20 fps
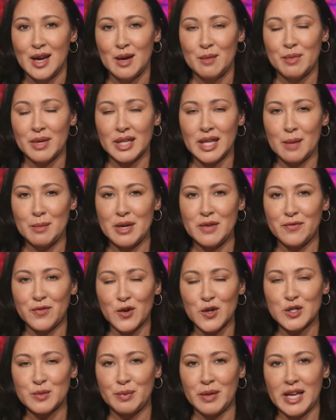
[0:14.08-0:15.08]
But let me
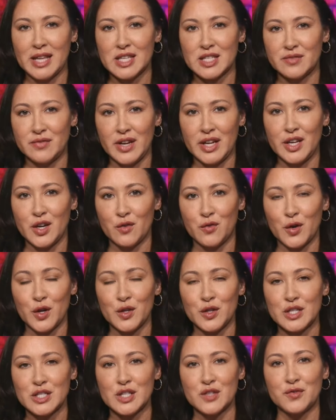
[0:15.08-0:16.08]
first play this video for
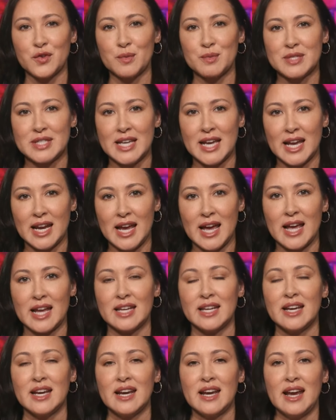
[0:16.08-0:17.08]
you. This is from
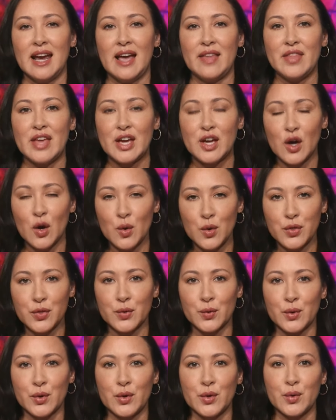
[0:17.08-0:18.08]
CNN, and they go
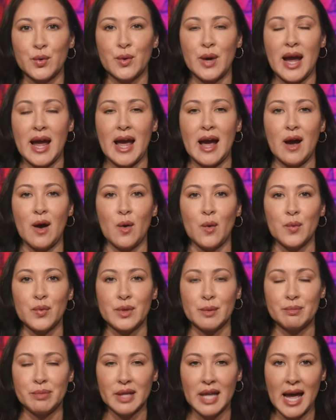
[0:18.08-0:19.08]
through how
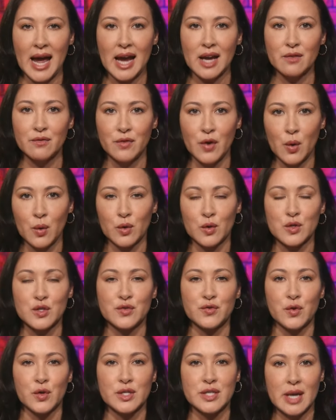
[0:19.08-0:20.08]
the black
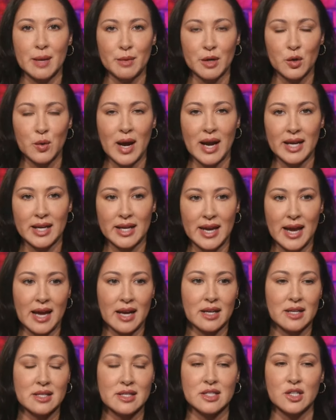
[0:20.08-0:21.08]
voters for Democratic
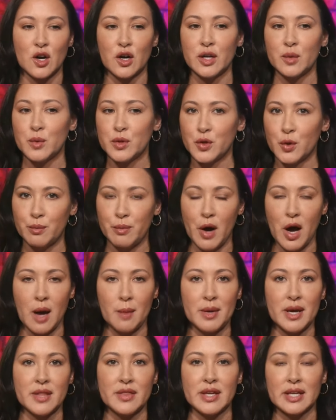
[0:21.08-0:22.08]
candidates, starting with
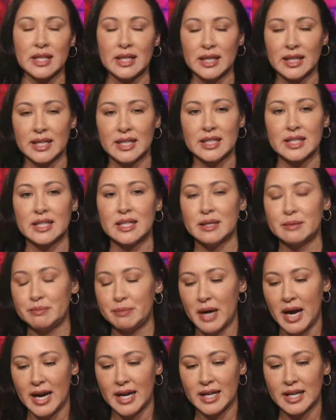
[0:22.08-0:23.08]
Obama, then Clinton, then
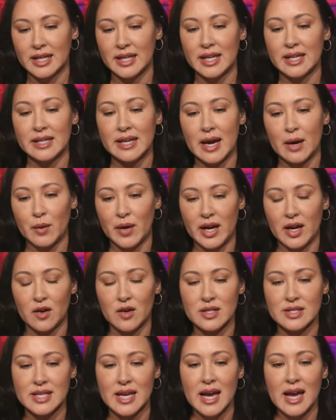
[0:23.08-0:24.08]
Biden, and now
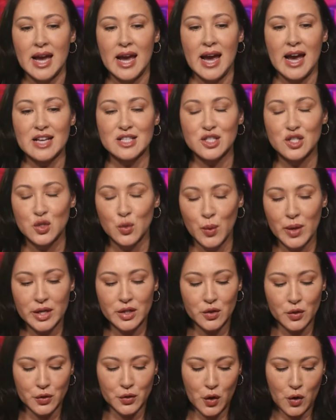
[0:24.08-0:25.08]
Harris, has
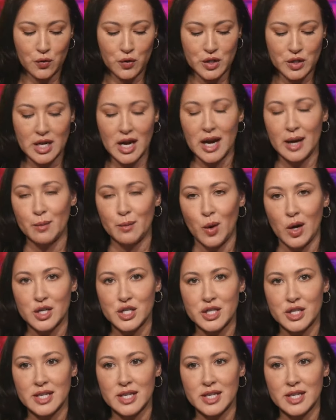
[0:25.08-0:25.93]
dwindled over time. Watch